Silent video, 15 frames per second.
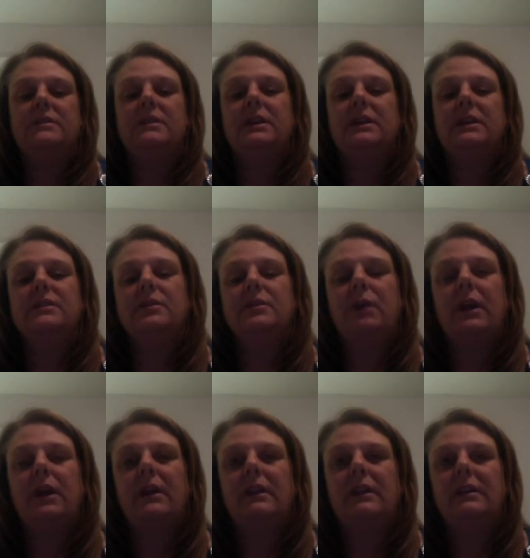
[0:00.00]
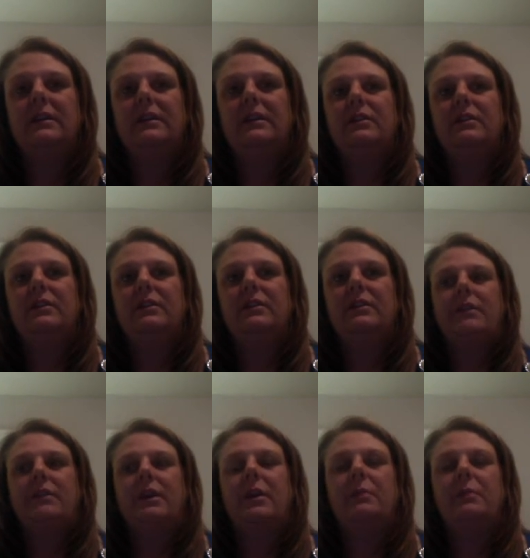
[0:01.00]
It is the right thing to do.
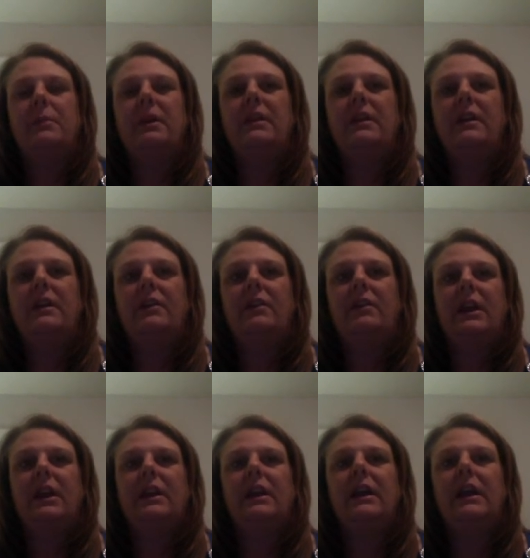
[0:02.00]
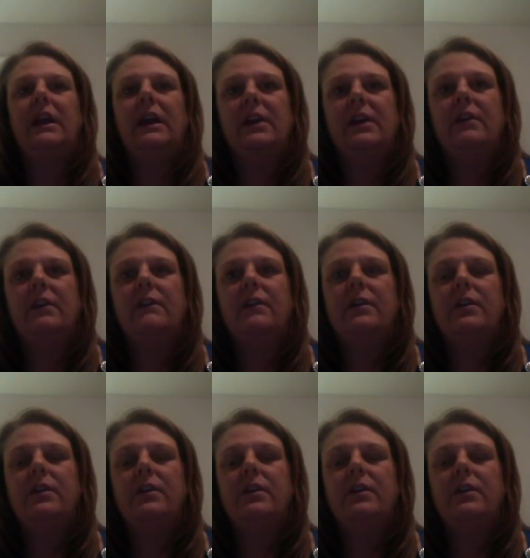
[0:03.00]
They're going to be there and care for
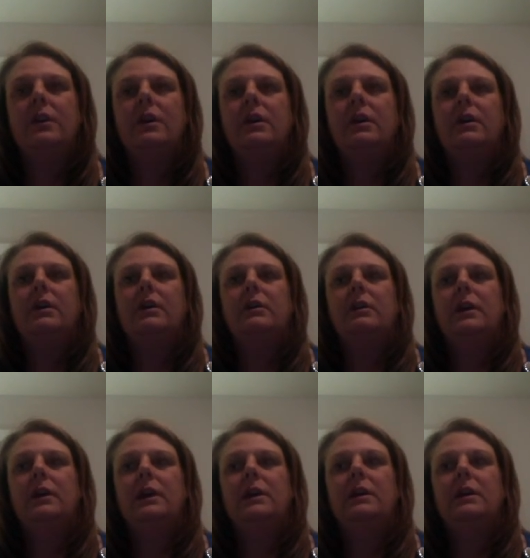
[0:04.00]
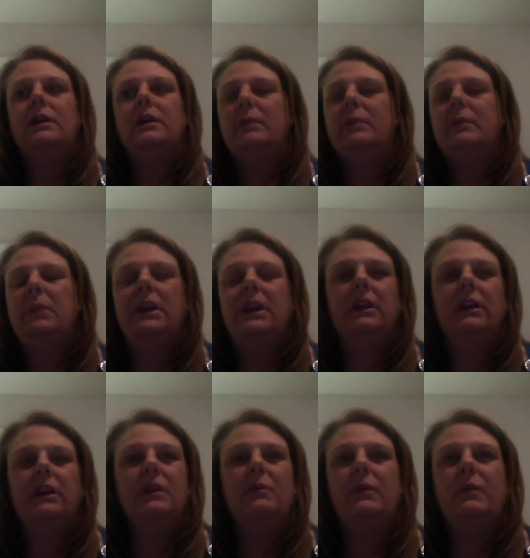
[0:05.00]
you
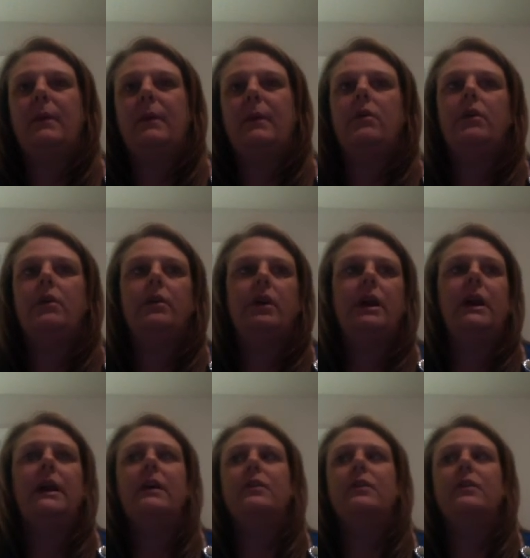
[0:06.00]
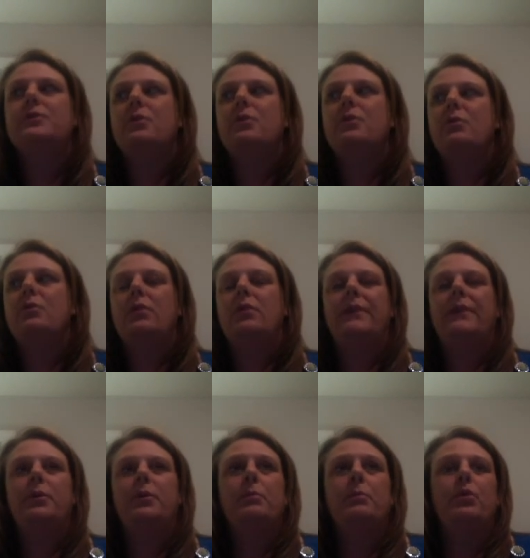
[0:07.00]
immediately when they walk in your house, or if
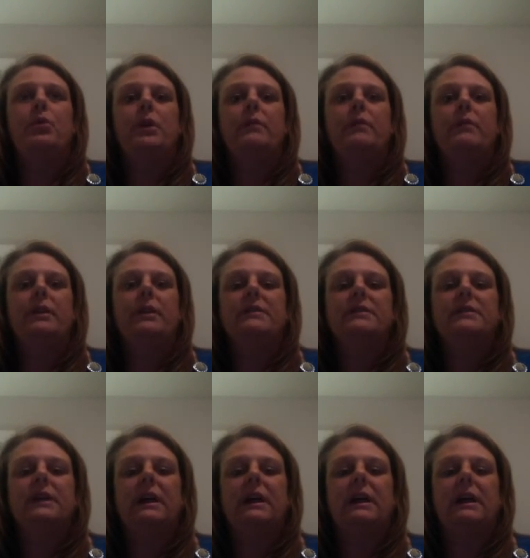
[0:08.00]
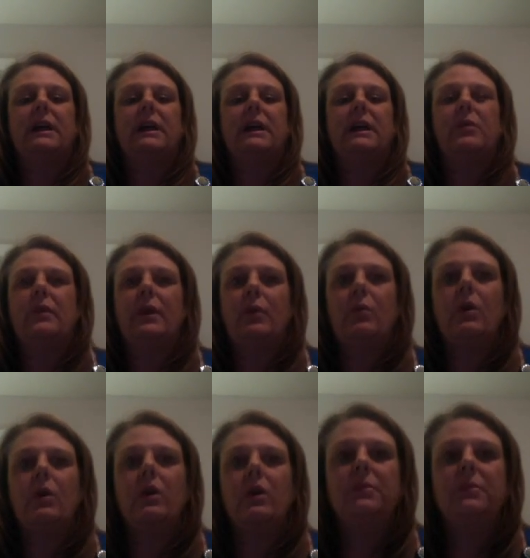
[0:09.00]
you're pulled over to the side of the road when they
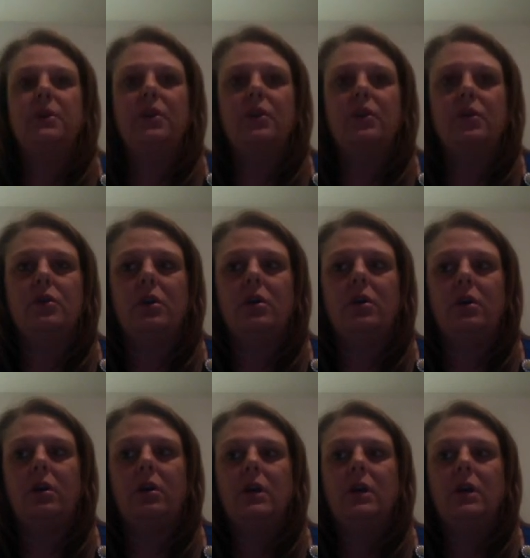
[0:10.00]
walk up to your car.